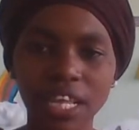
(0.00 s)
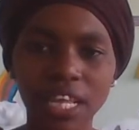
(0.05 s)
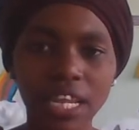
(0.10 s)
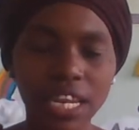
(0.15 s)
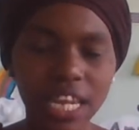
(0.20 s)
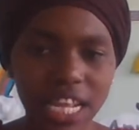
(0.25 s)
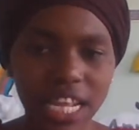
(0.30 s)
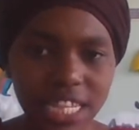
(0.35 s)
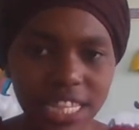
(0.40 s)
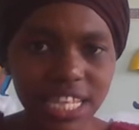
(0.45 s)

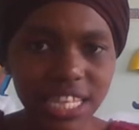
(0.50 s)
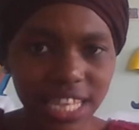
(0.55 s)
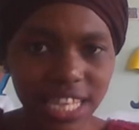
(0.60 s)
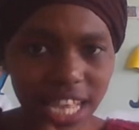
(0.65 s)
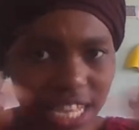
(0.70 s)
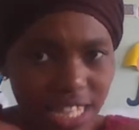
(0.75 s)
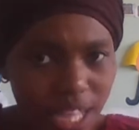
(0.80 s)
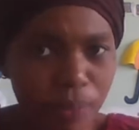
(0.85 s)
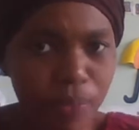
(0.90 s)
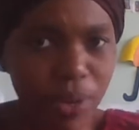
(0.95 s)
Let's
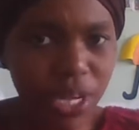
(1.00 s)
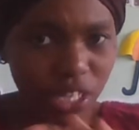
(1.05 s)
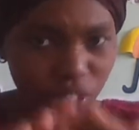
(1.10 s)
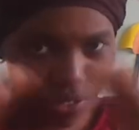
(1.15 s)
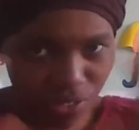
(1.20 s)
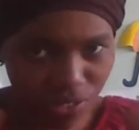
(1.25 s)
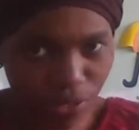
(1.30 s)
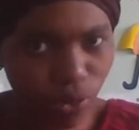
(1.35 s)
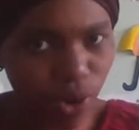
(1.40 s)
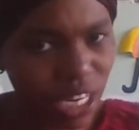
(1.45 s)
discuss a bit
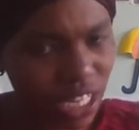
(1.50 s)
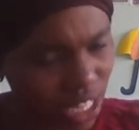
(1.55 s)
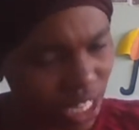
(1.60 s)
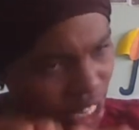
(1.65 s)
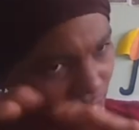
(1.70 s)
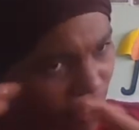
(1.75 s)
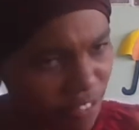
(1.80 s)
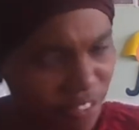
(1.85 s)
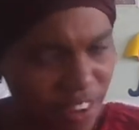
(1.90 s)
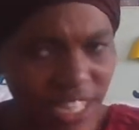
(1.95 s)
of what's
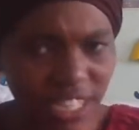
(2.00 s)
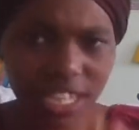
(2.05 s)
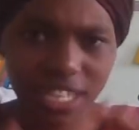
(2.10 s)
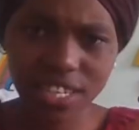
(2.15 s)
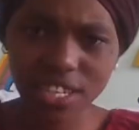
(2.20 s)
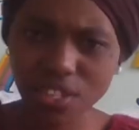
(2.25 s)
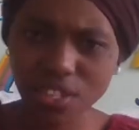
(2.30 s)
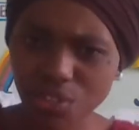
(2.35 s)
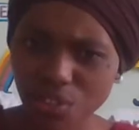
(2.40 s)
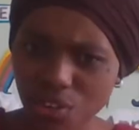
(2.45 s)
a
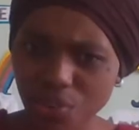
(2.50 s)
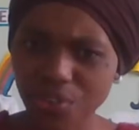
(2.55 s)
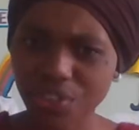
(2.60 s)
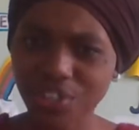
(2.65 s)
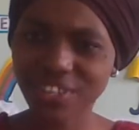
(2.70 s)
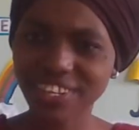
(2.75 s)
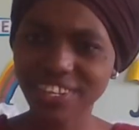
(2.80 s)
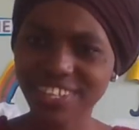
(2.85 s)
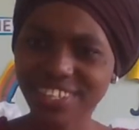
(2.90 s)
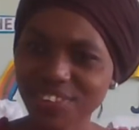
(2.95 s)
fantasy story.
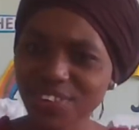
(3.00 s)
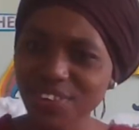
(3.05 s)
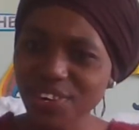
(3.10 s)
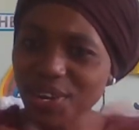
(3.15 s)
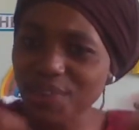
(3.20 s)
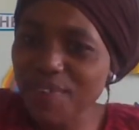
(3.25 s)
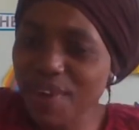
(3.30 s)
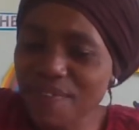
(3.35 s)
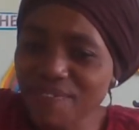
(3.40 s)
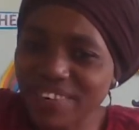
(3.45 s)
Do you
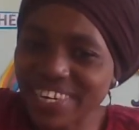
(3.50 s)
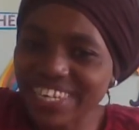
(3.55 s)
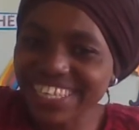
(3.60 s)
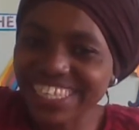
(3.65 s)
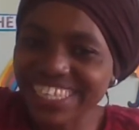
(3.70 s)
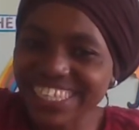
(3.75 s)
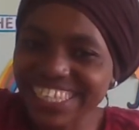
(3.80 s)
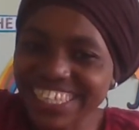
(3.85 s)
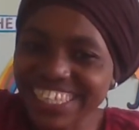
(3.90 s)
remember?